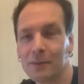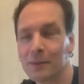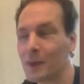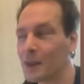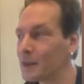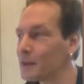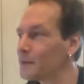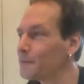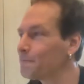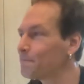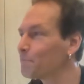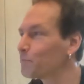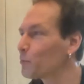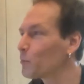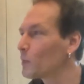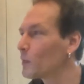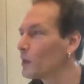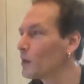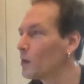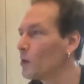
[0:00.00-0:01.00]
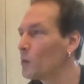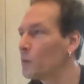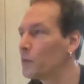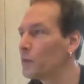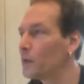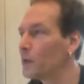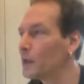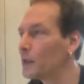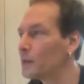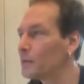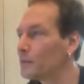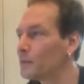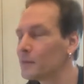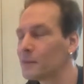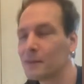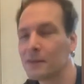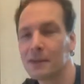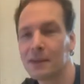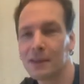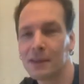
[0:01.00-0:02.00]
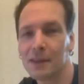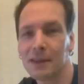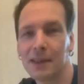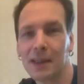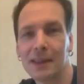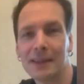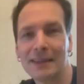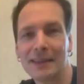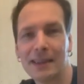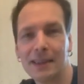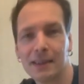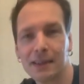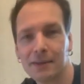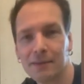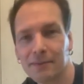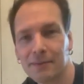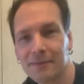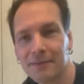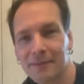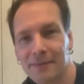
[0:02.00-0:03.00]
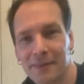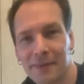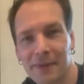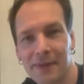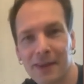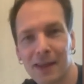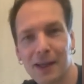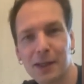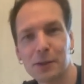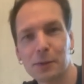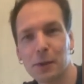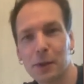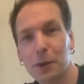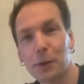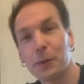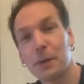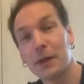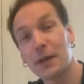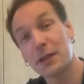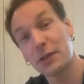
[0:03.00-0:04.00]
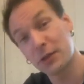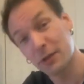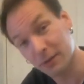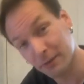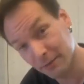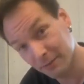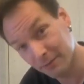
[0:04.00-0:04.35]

But hopefully, let's see. Thanks for the question.